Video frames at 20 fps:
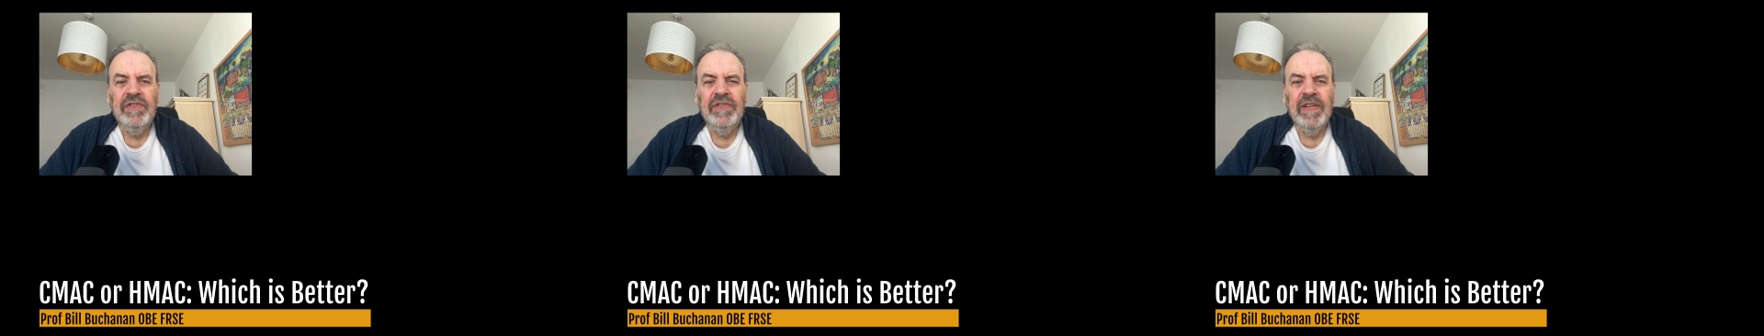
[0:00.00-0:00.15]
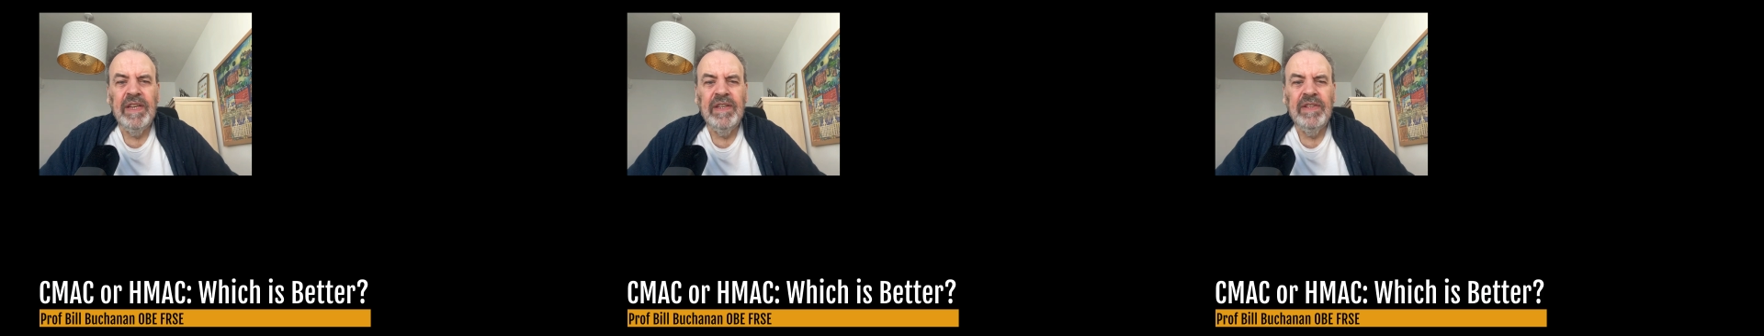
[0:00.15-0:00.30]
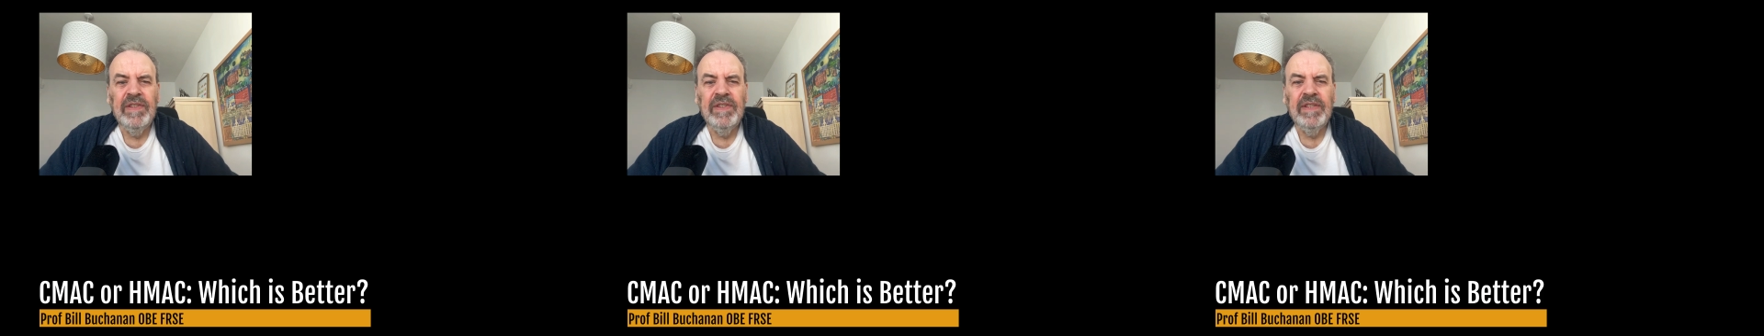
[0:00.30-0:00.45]

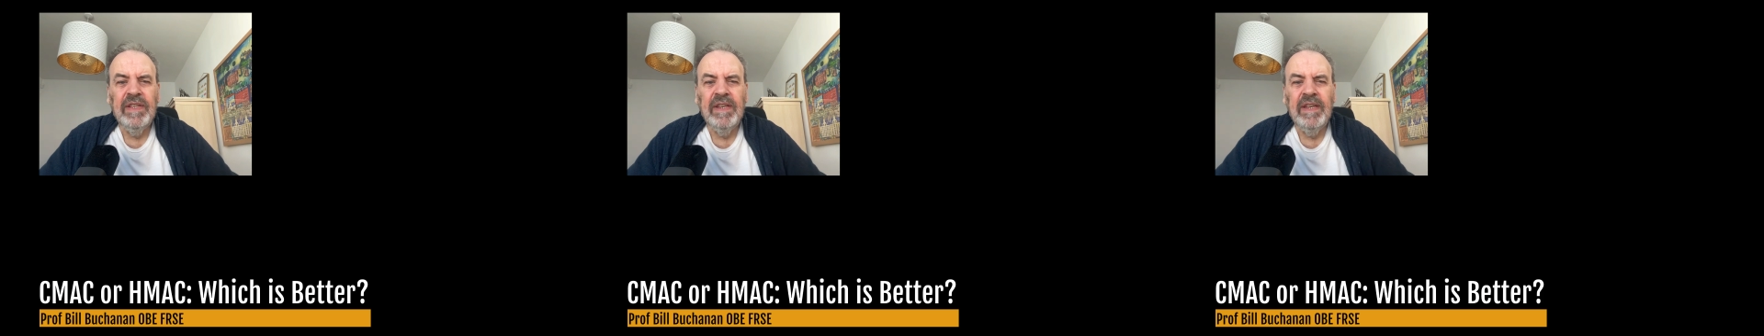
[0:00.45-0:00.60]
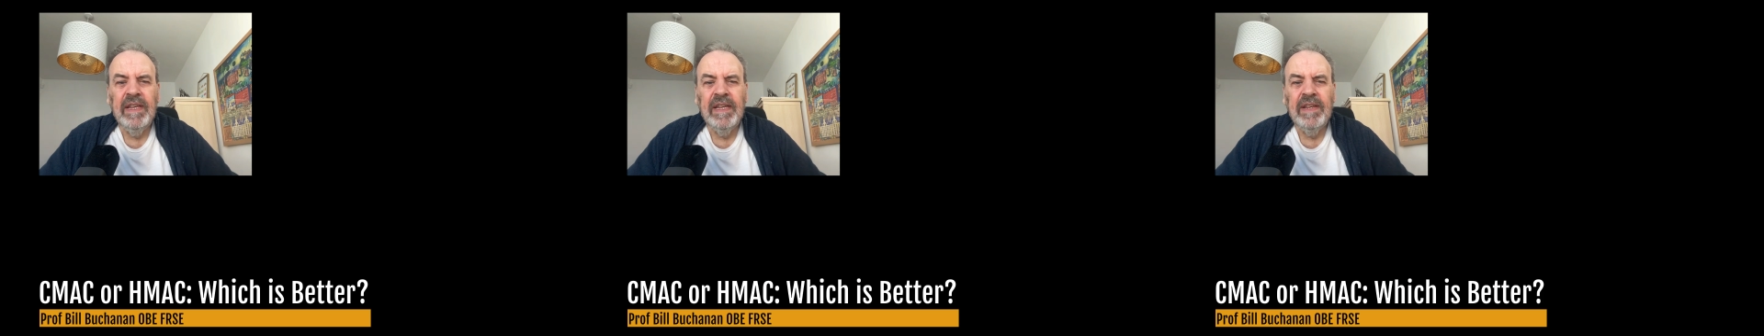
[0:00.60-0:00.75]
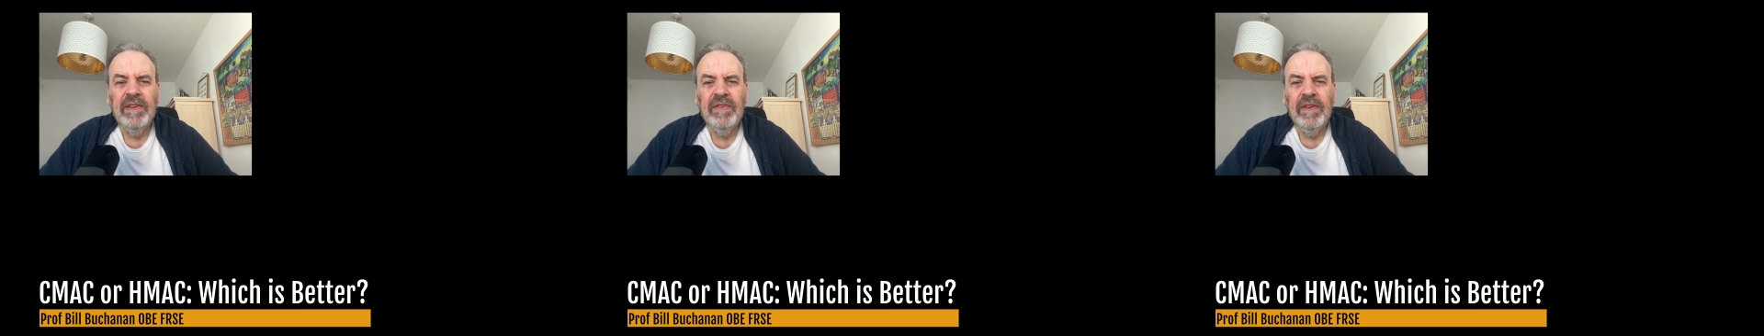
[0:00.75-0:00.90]
change the
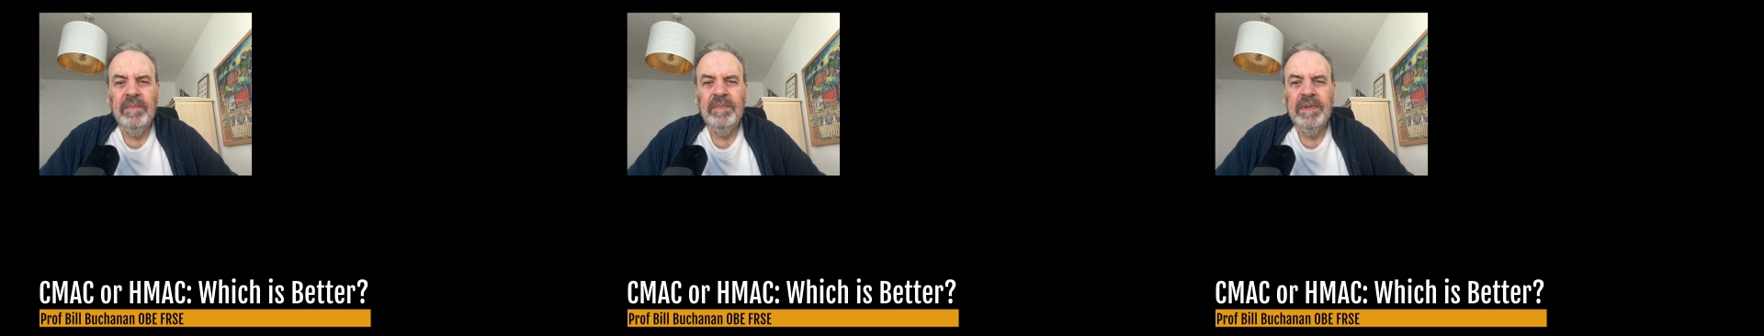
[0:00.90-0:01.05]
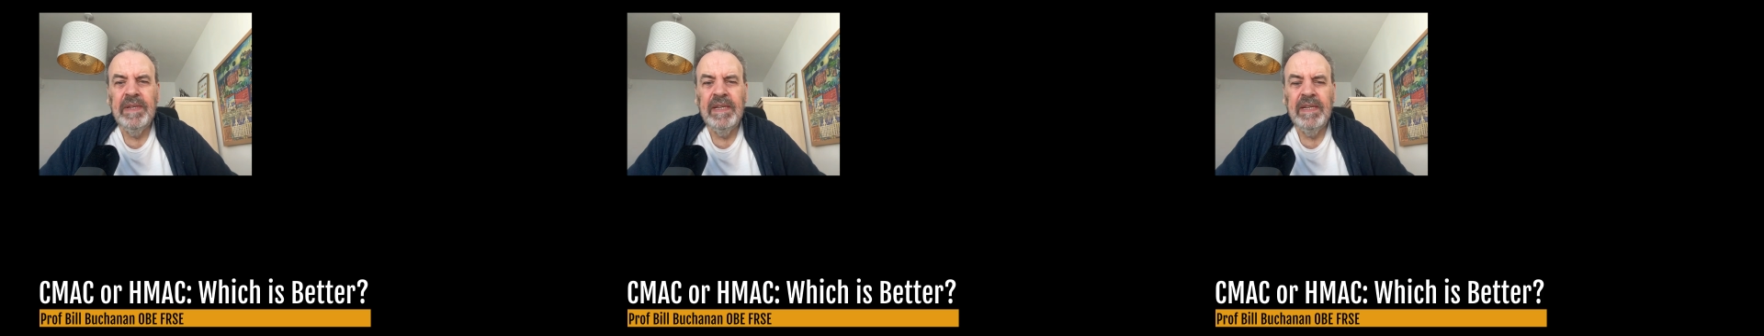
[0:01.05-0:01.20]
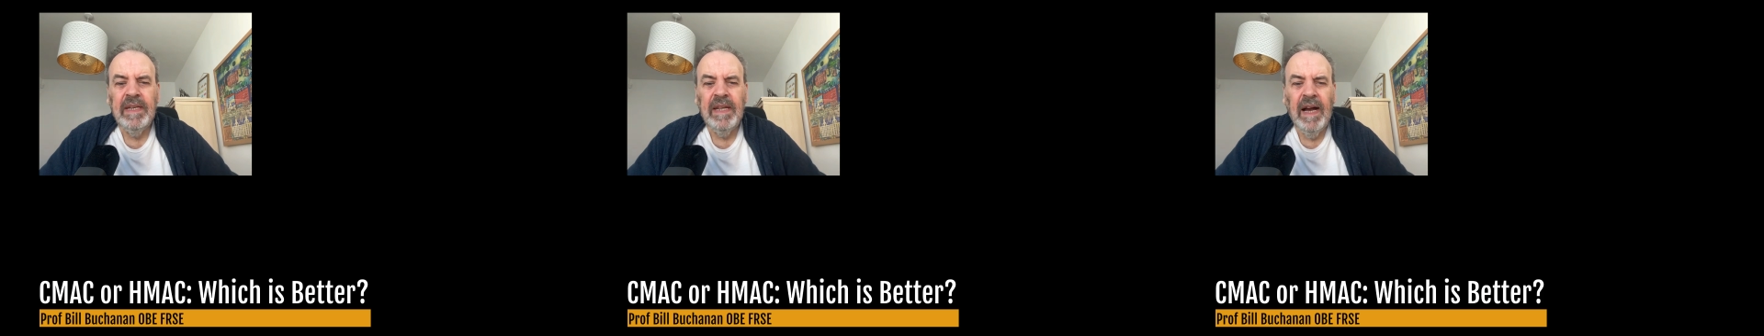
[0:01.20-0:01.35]

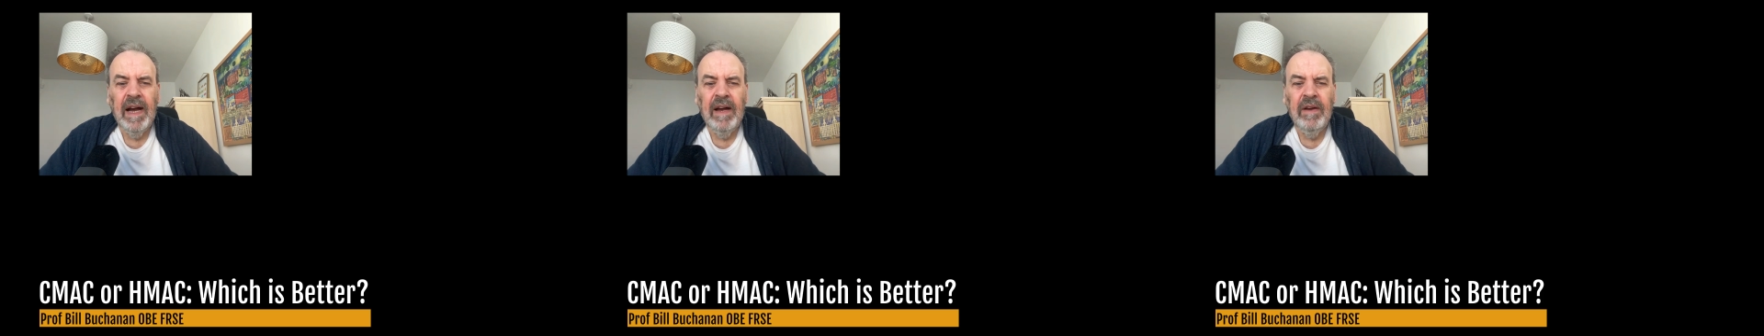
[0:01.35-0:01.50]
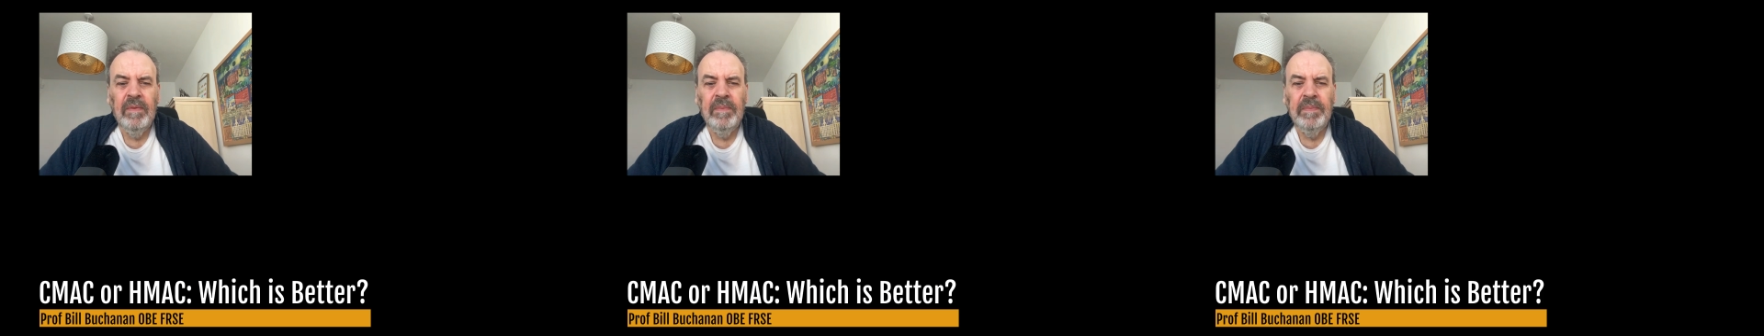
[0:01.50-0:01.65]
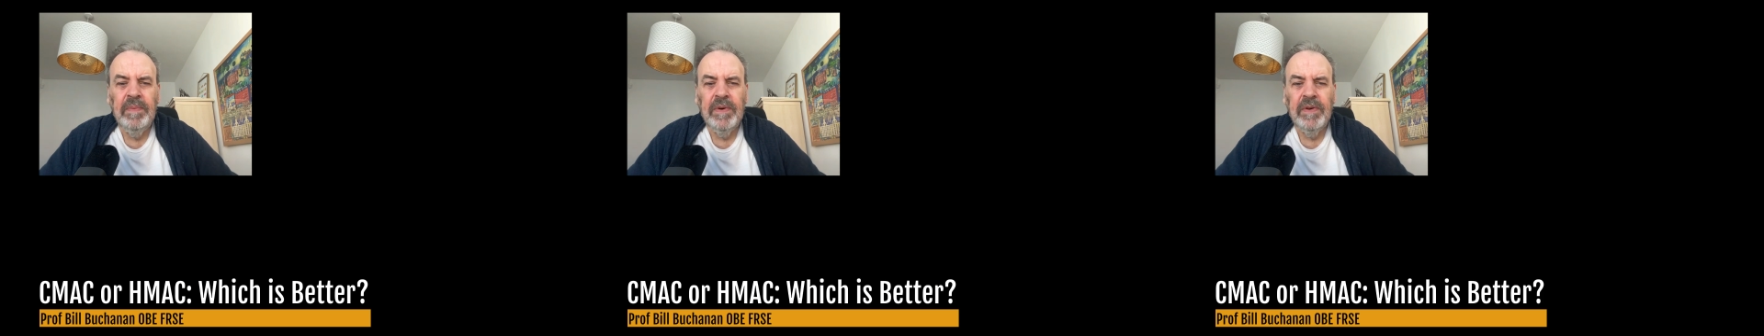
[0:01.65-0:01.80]
decrypted
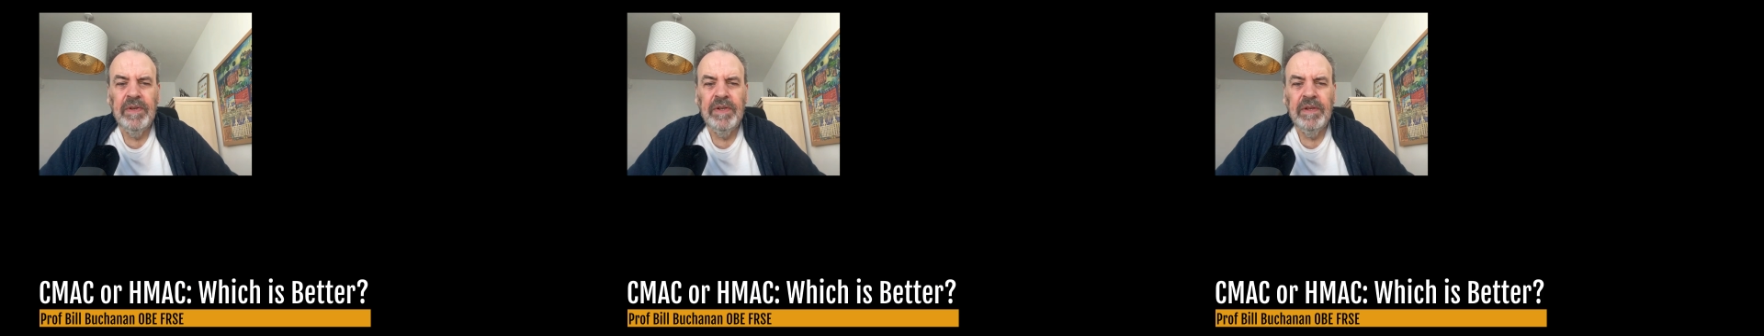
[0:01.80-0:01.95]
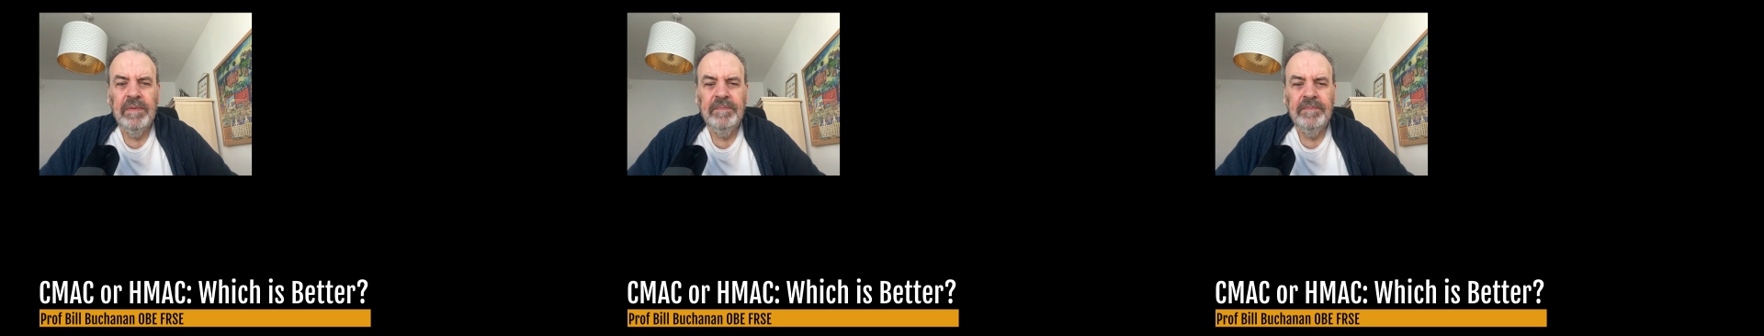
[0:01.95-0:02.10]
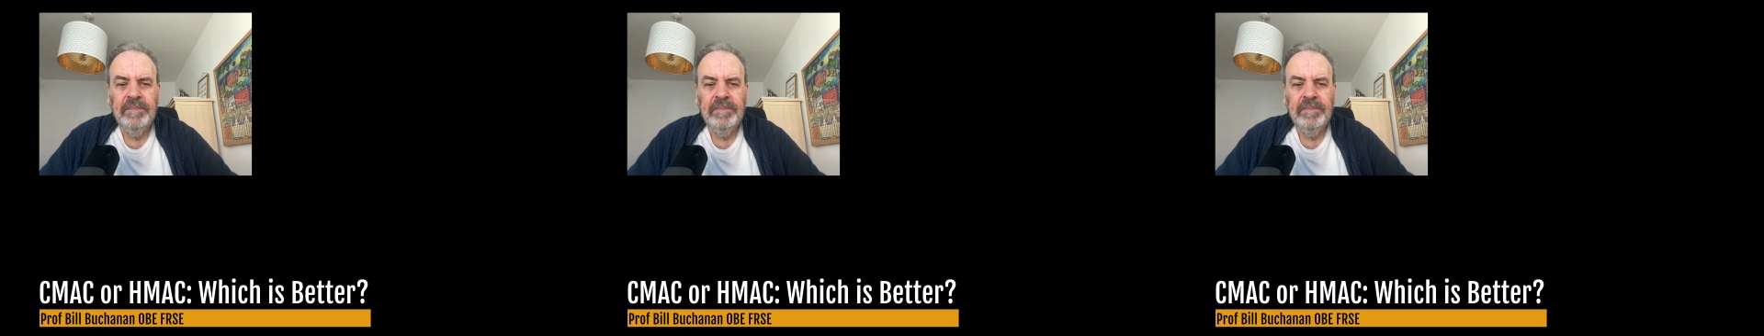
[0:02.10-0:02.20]
output.